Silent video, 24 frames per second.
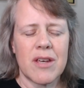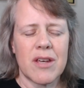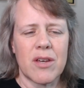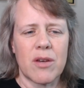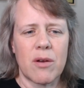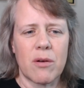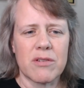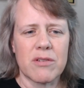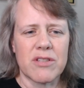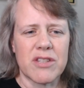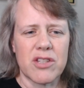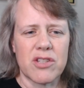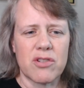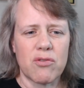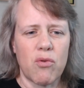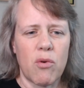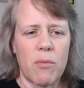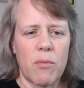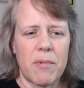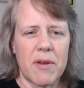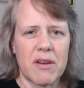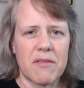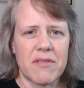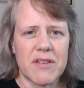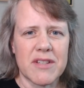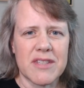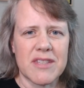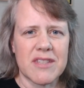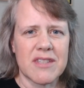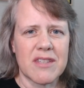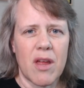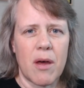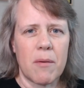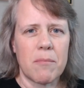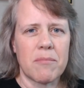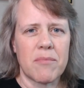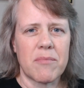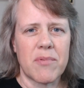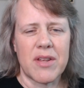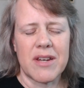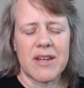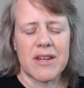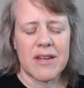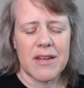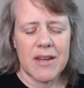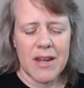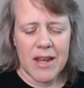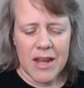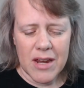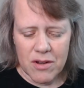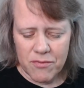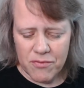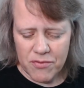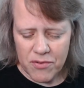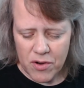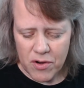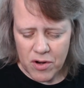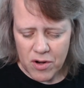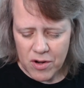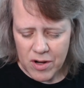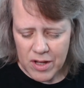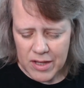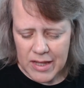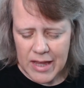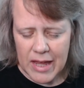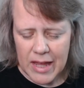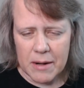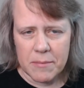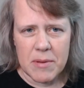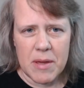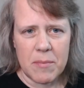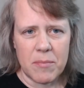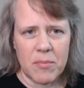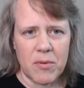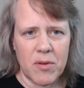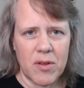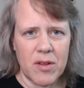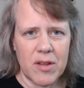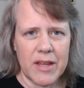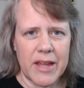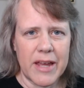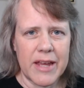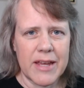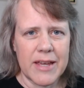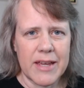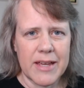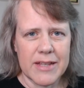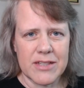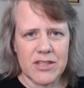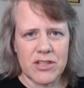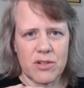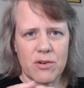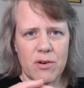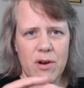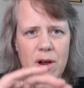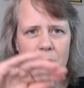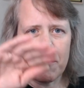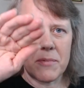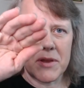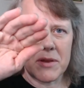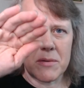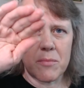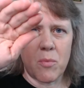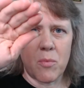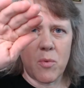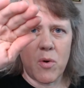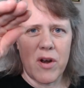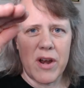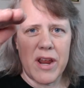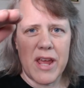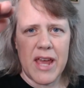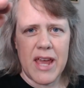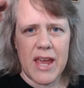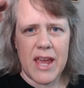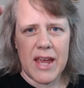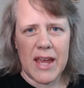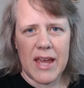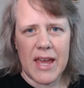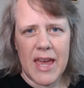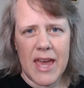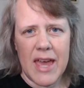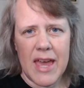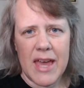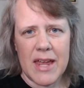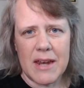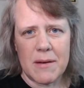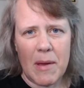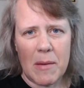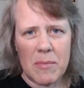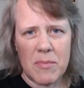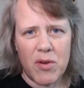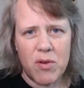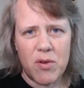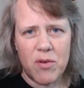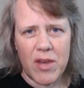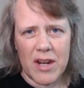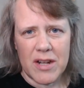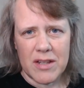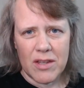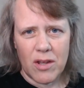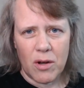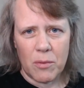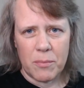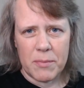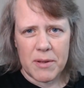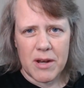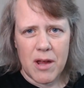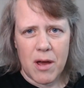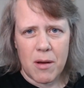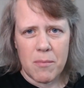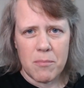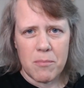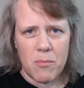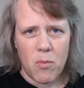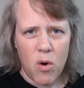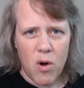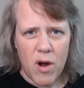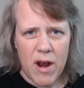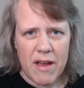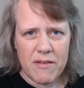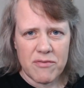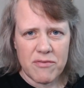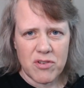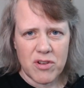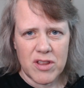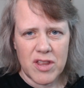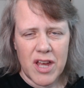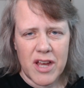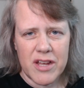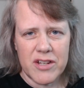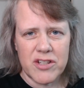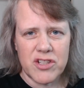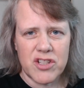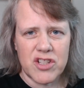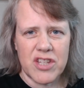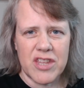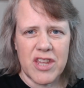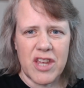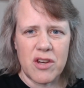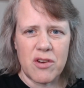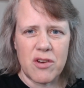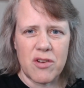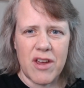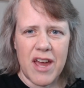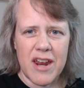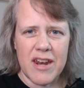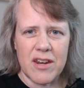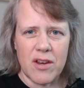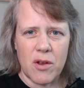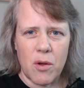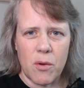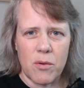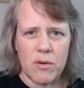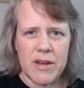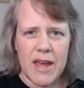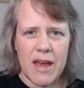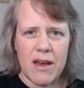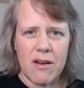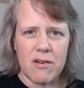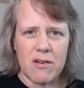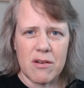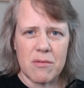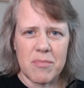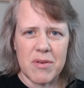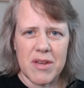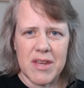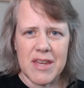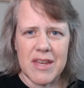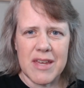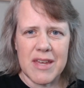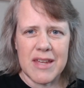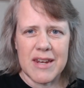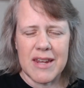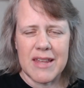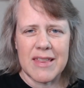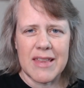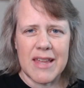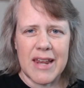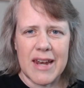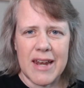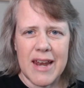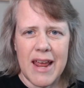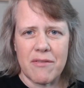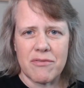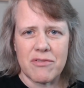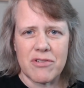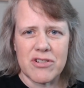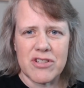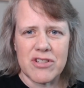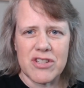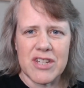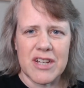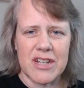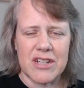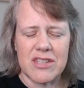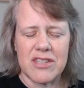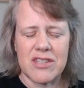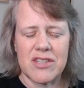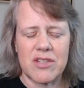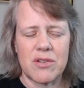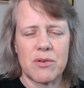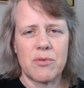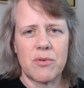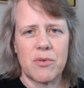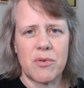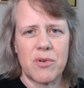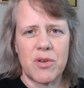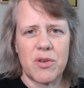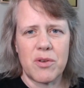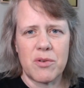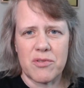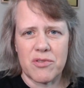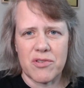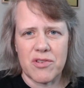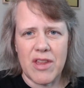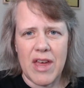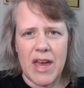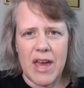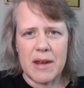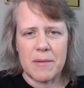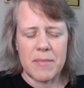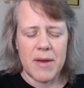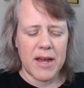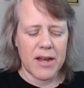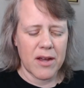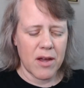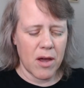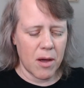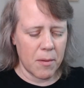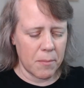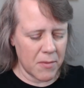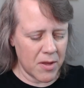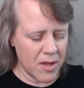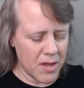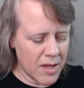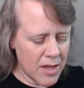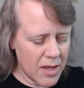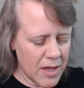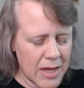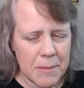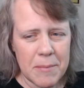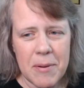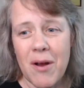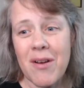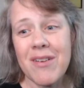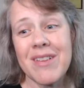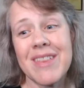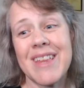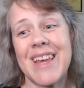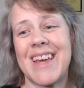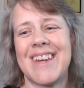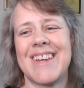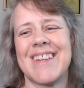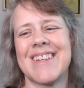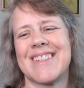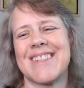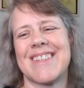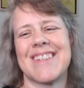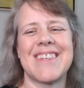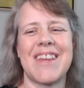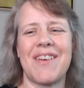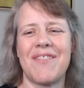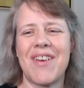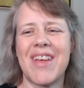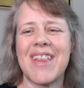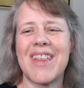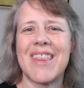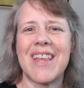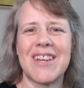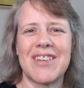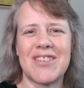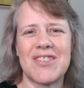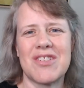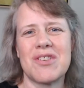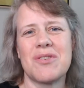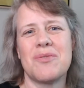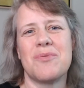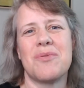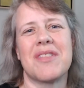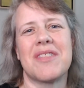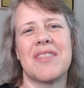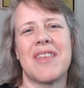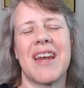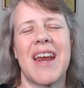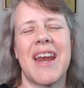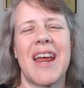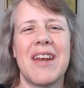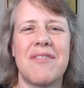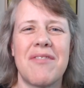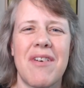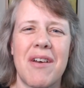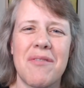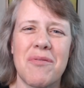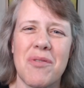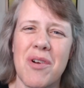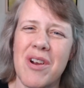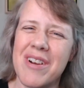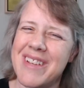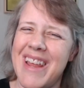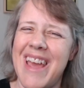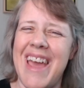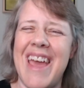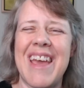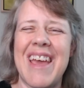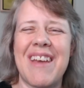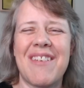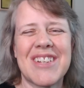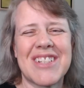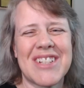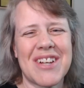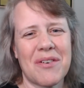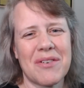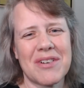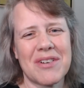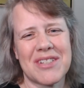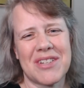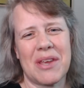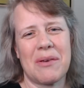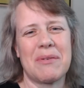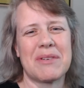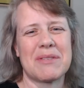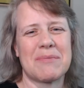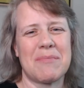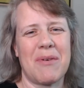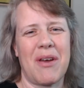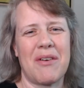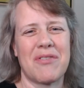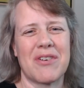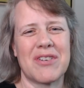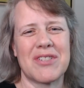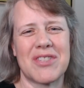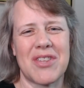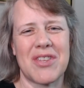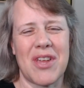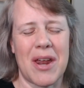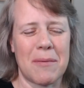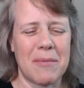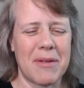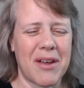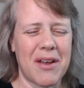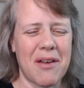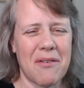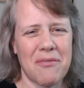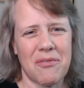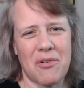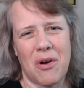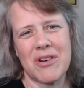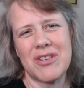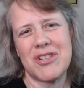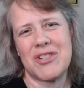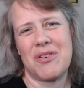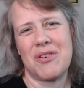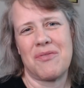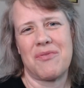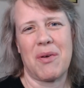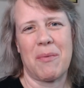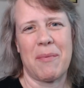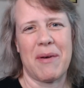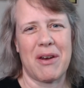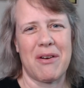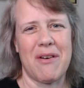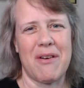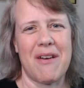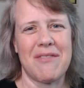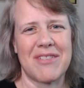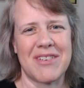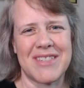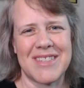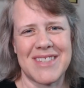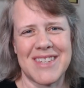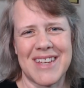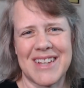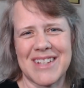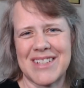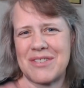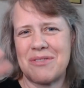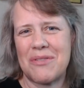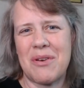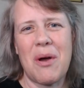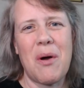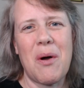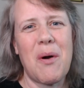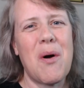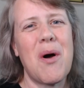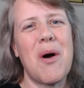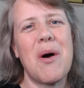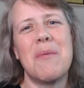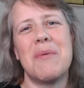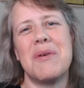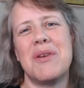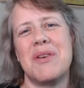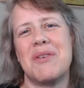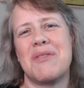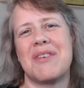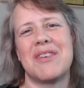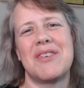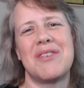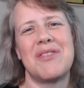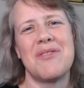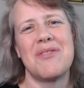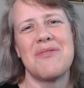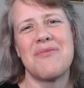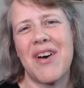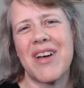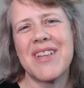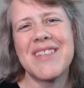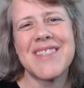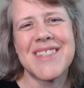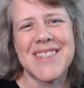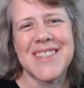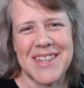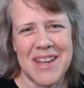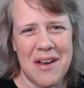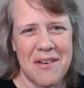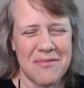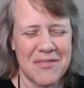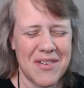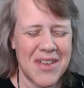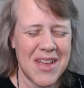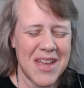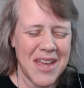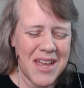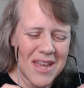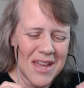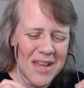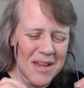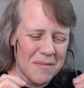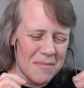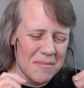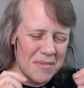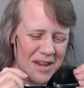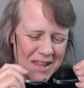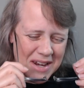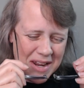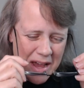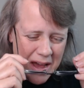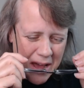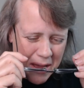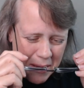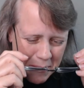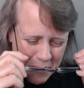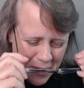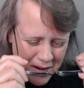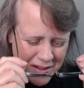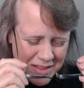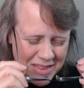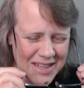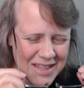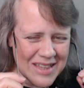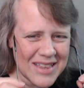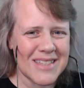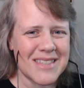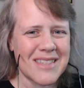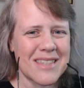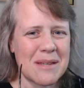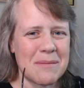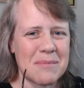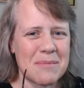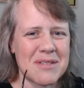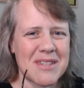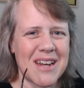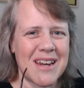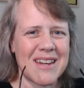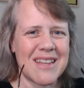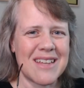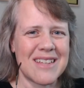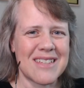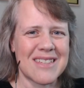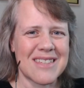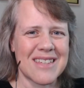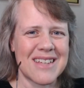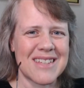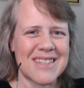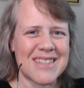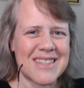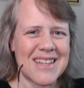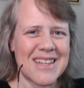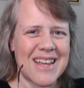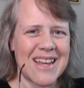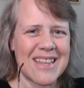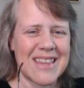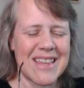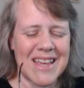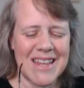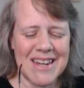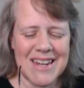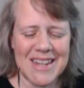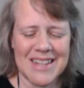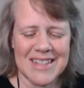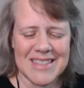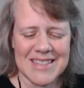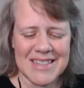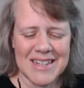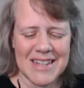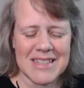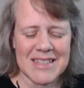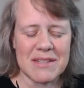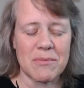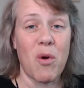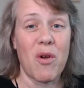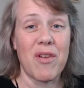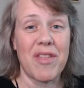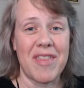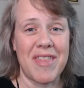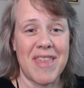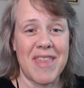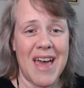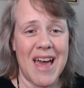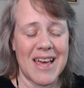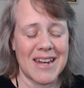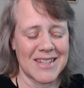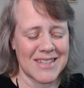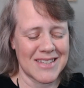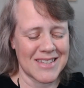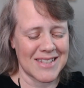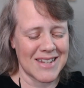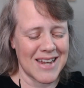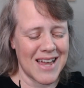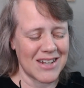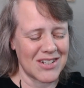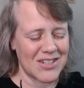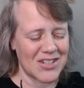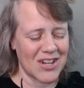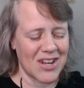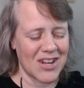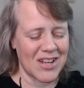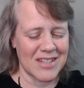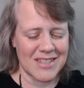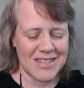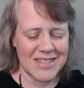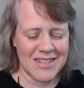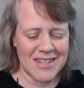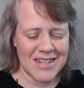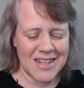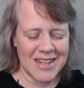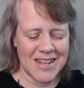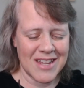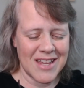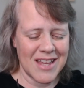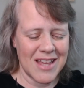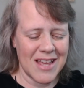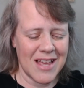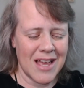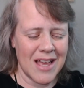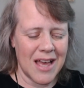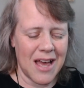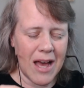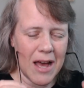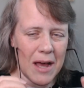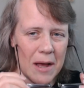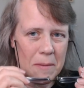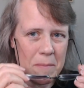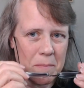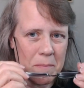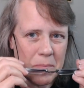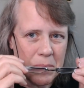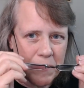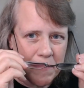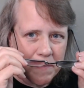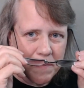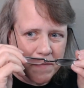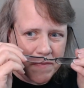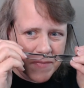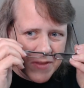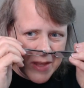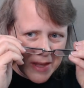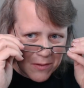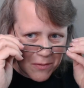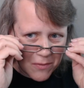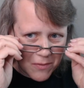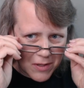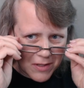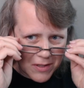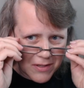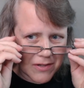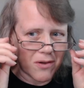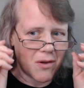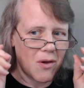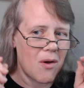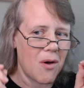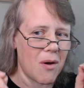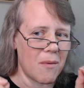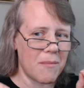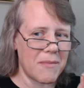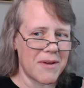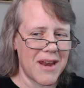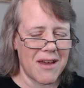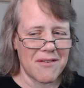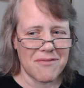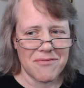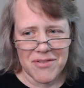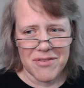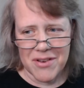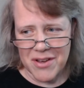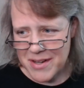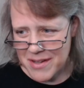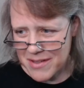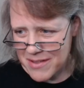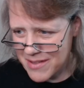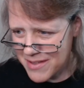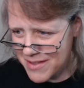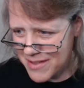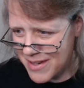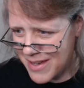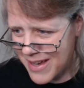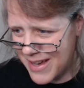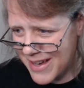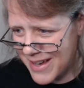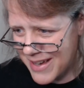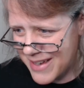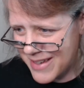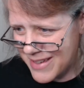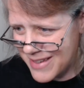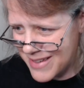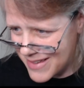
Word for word: goes into a bit of a slump and and for a lot of people like it's you're up in the morning and maybe you get a little bit up more after lunch and then you kind of go down a bit and then after 6 you you slide back up. Apparently it doesn't have anything to do with the 9 to 5 workday, which originally was my first thought. I'm like, of course you feel better after 6. You go home and you get to do fun stuff. But uh, apparently the sleep studies uh, say that it's it's more than that. It's not just um, that you get to go home and have fun. Uh,